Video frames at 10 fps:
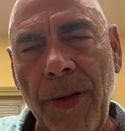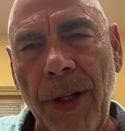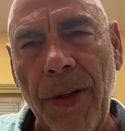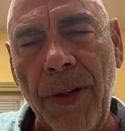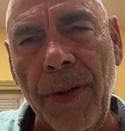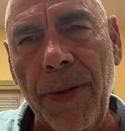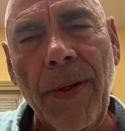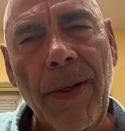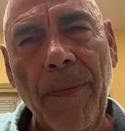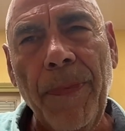said, you
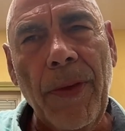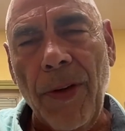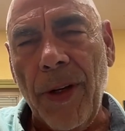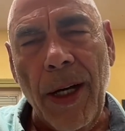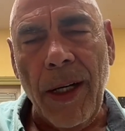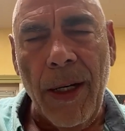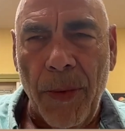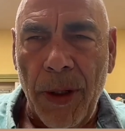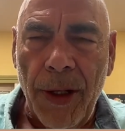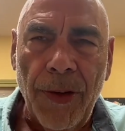got to come
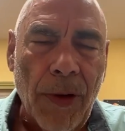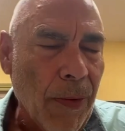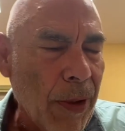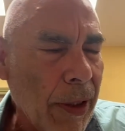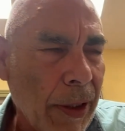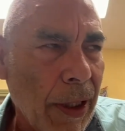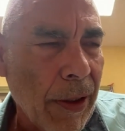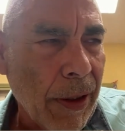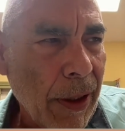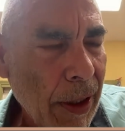with us. So I went there,
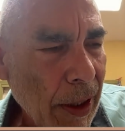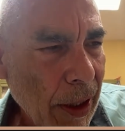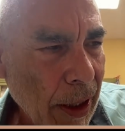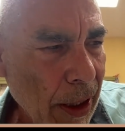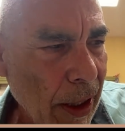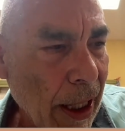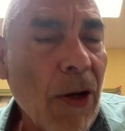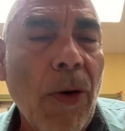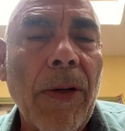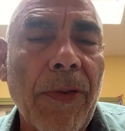and I
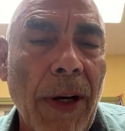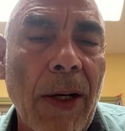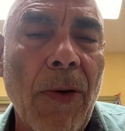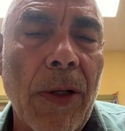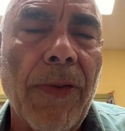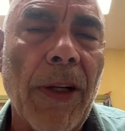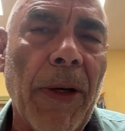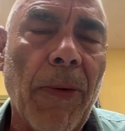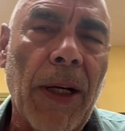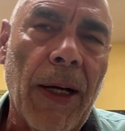quit filming. When